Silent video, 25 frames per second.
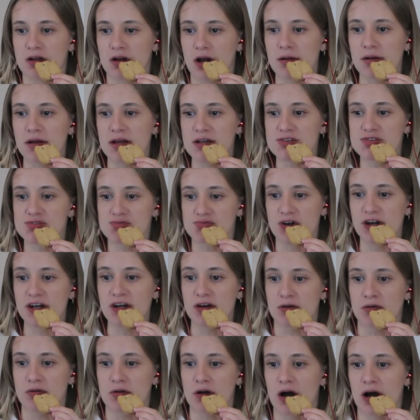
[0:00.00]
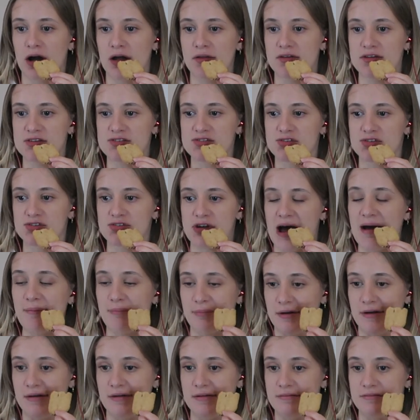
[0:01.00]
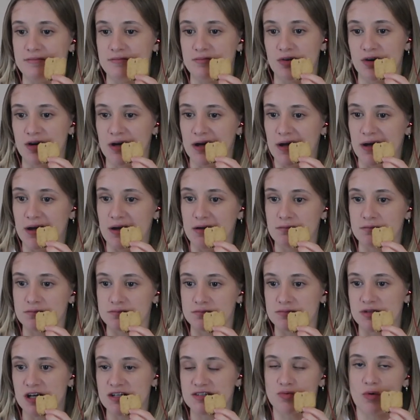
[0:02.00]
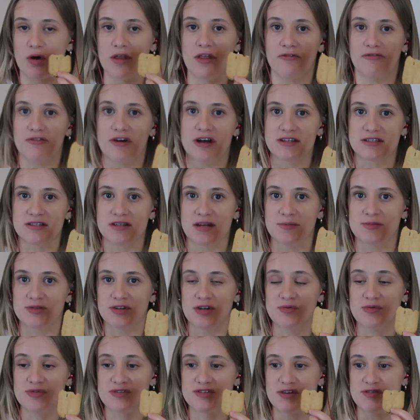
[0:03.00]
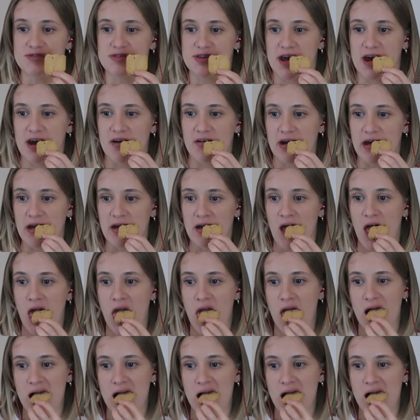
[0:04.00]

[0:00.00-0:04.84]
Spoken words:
It's real, right? This could happen, really. That's why the first episode was so scary.